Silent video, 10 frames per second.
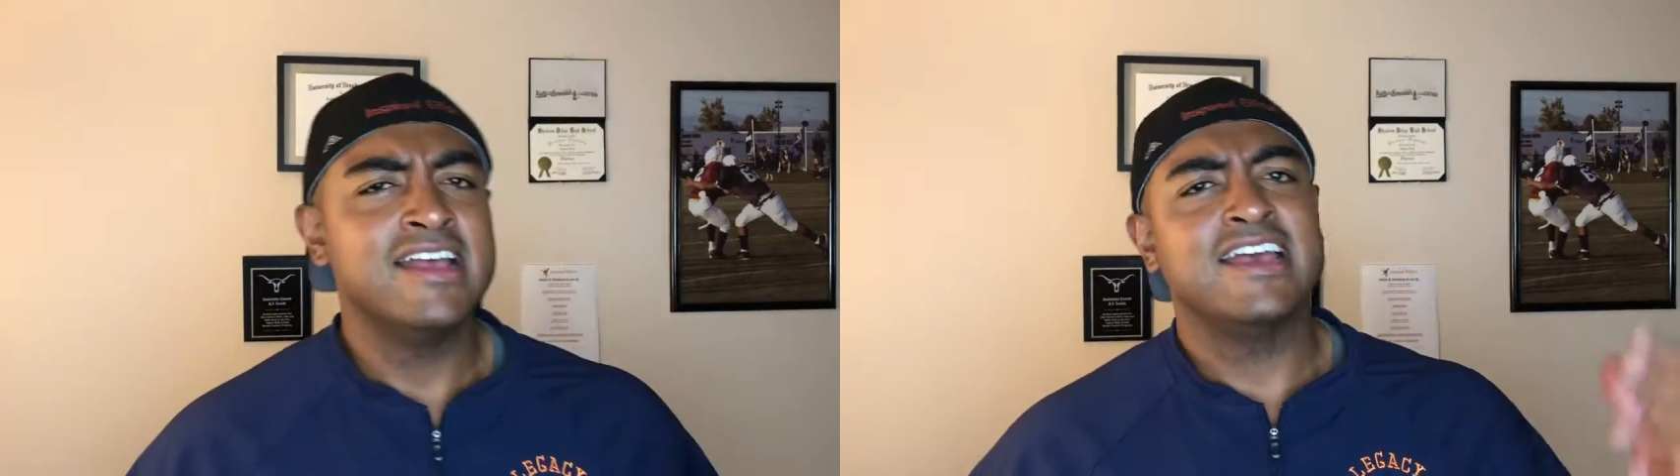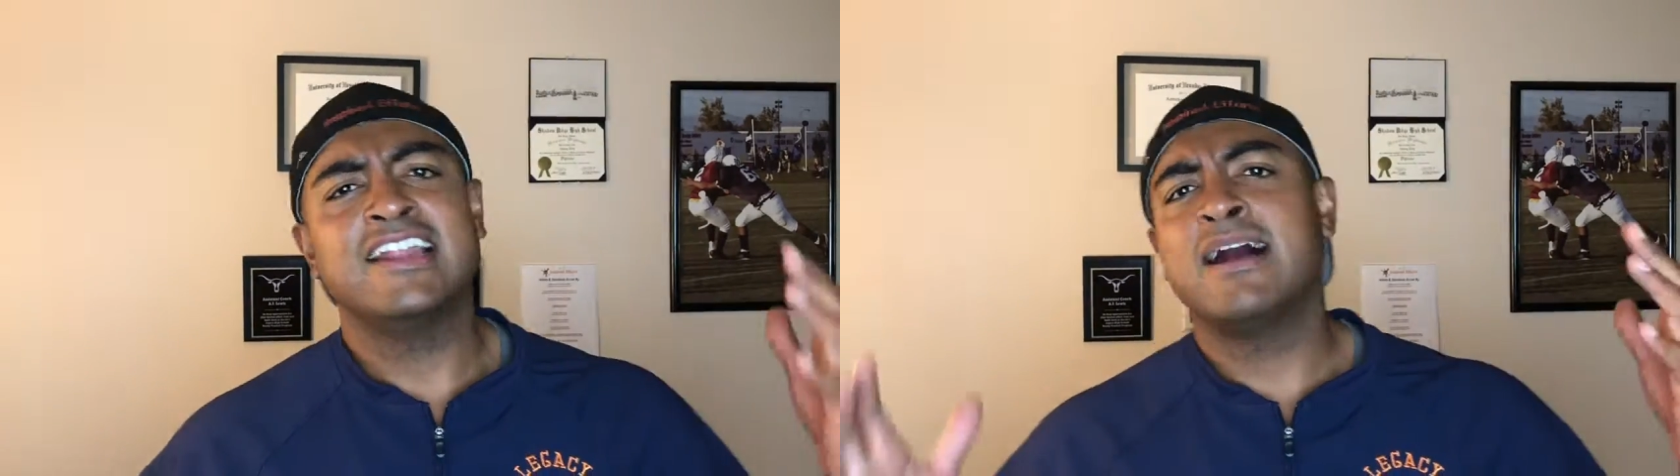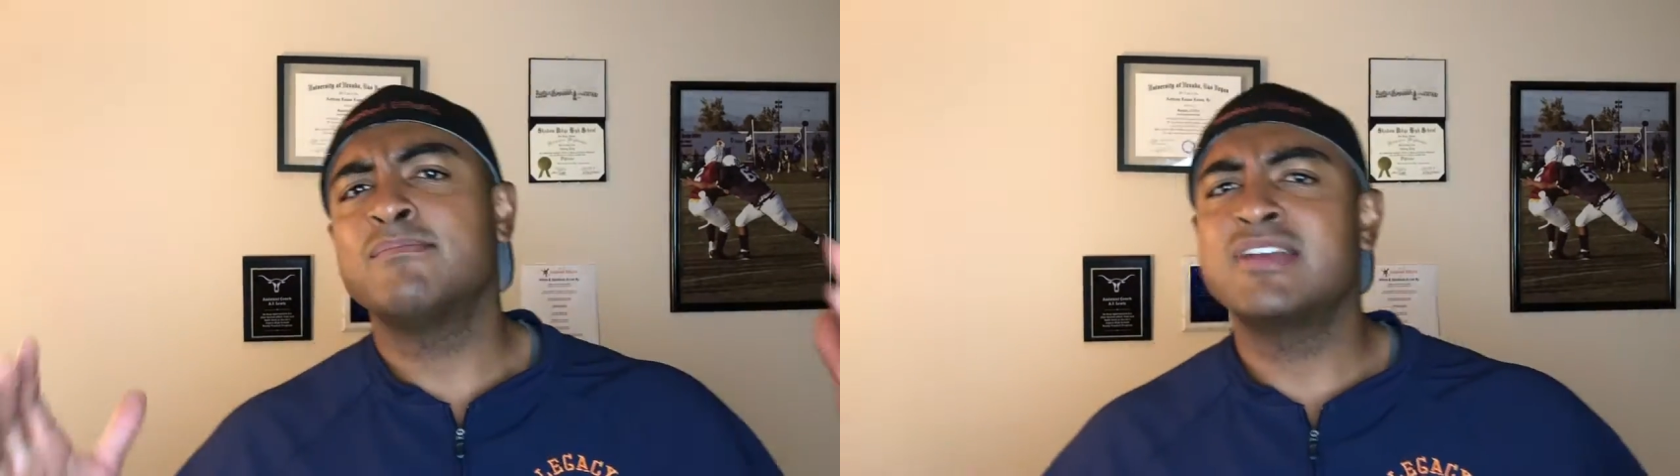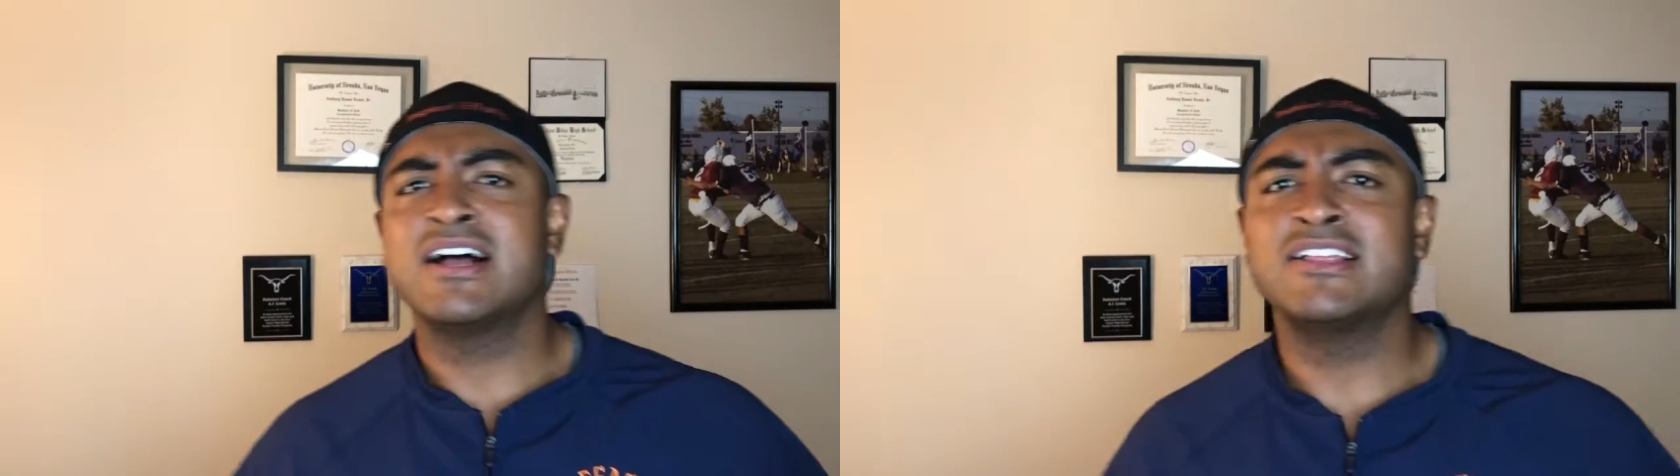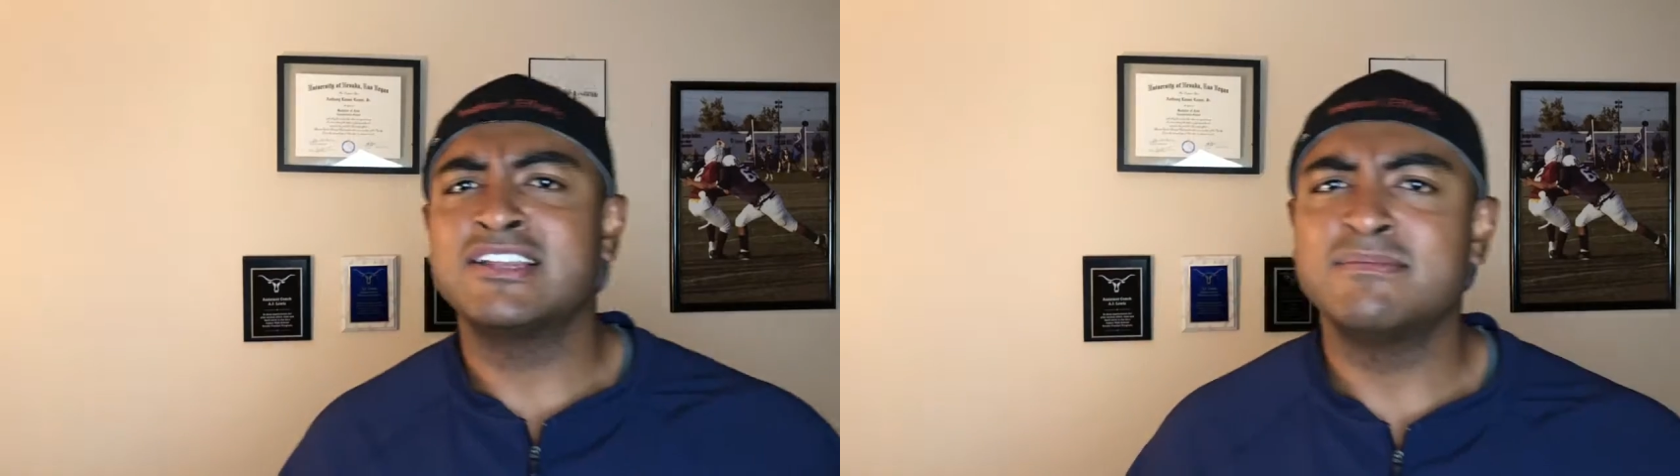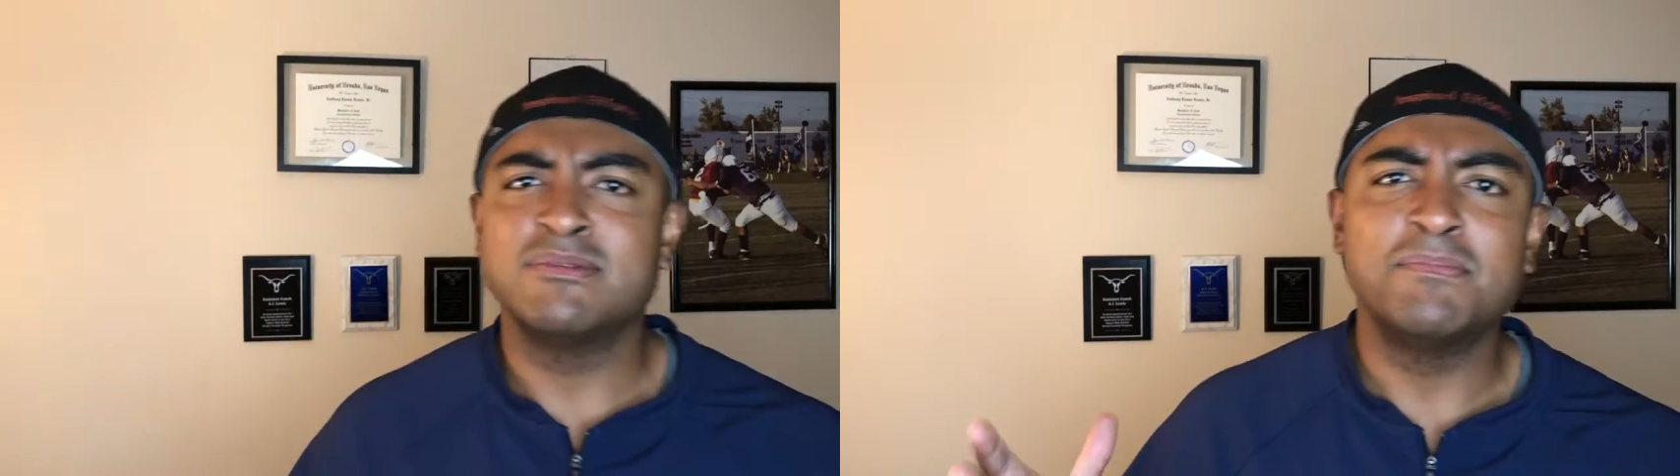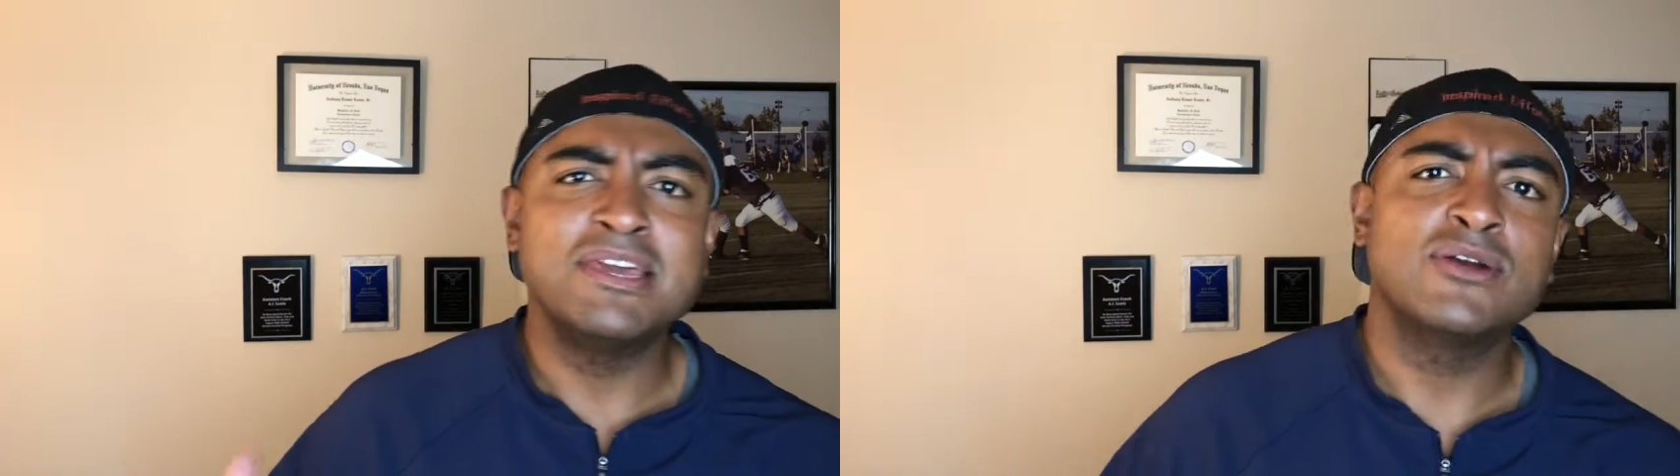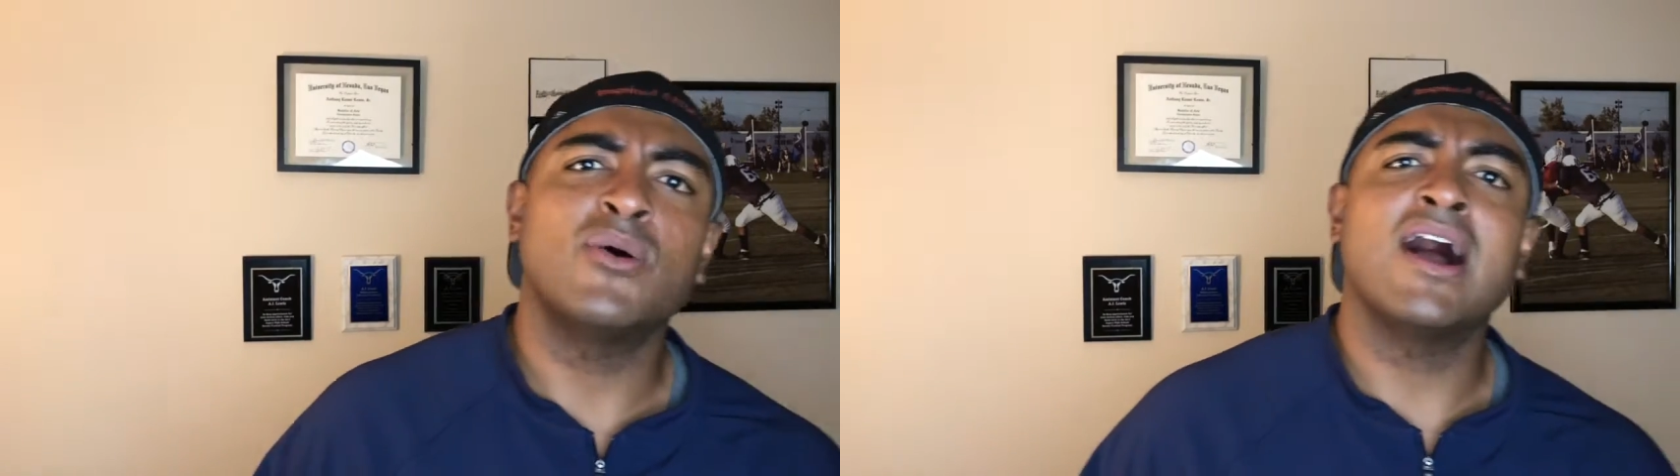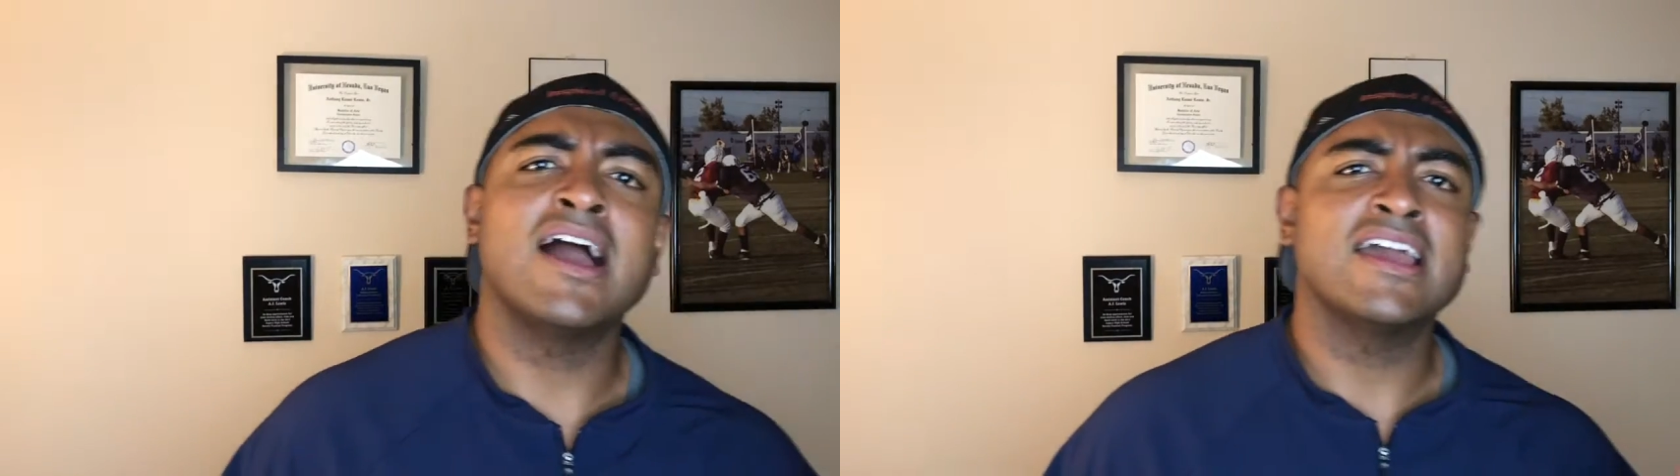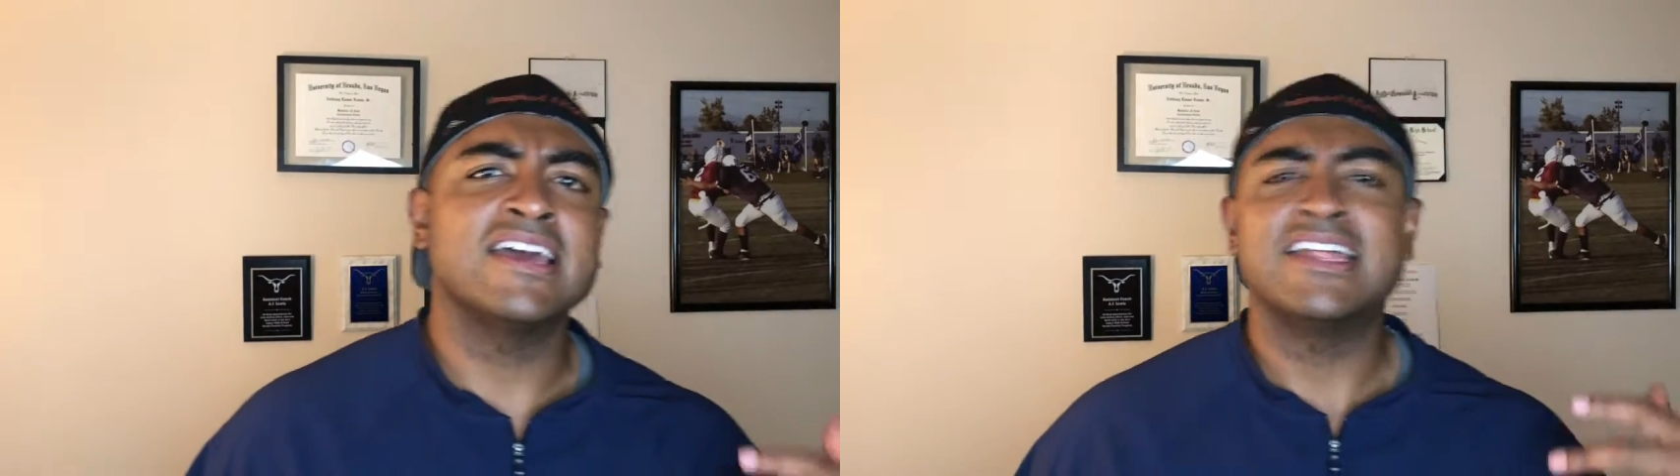And I'm telling him to be
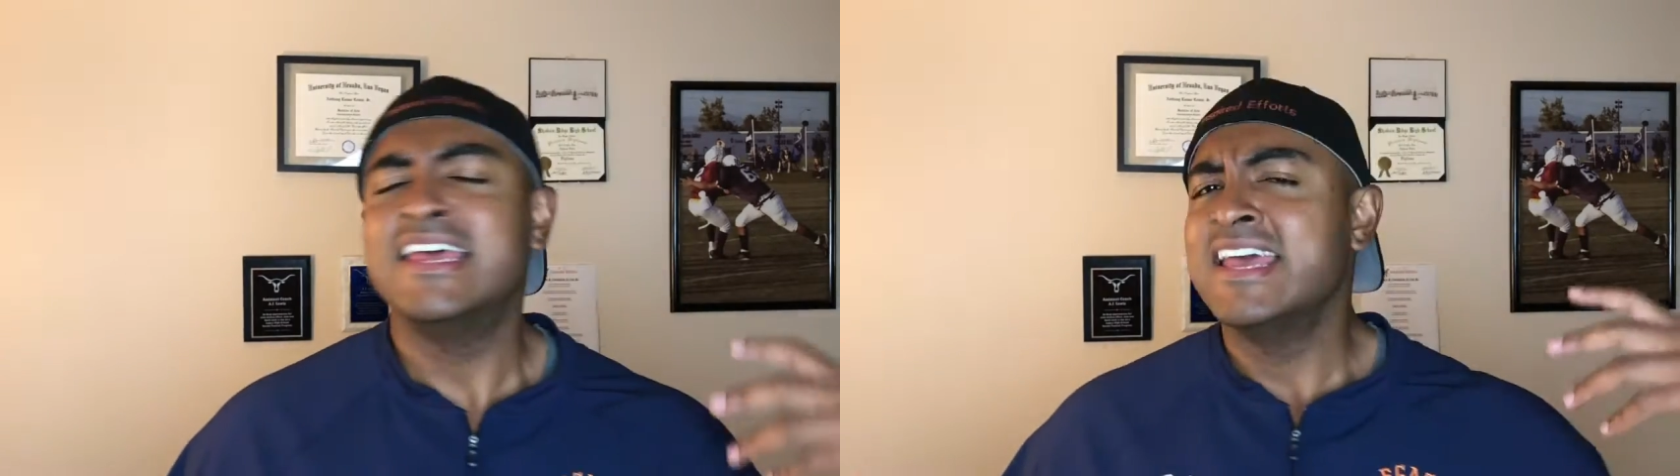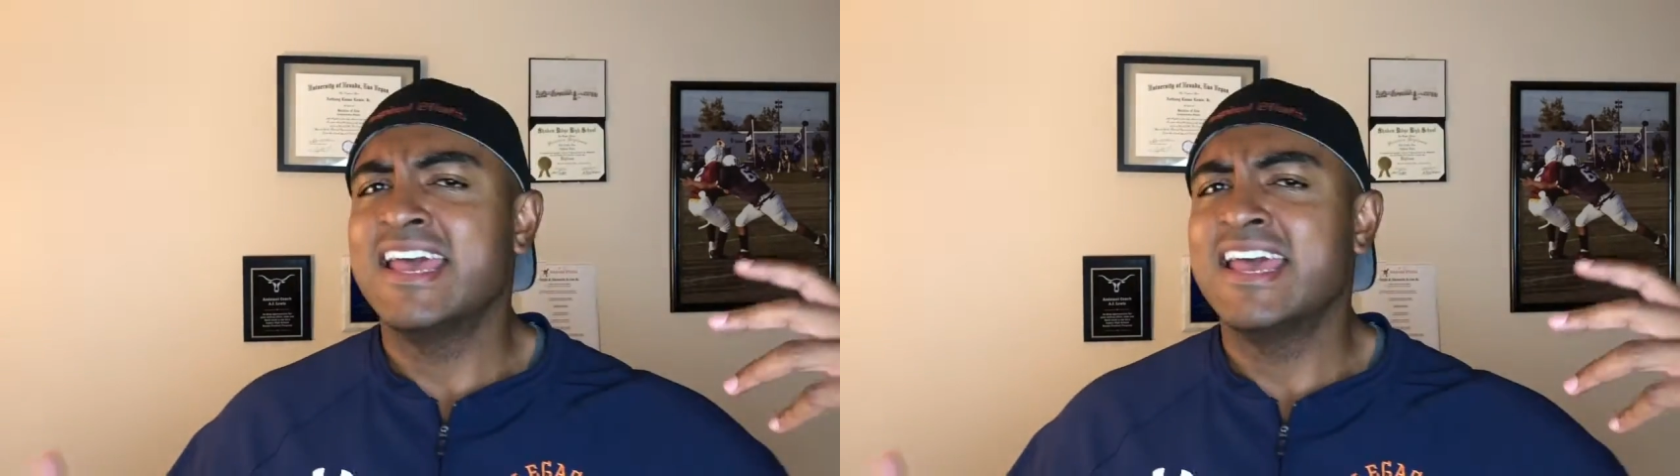quiet,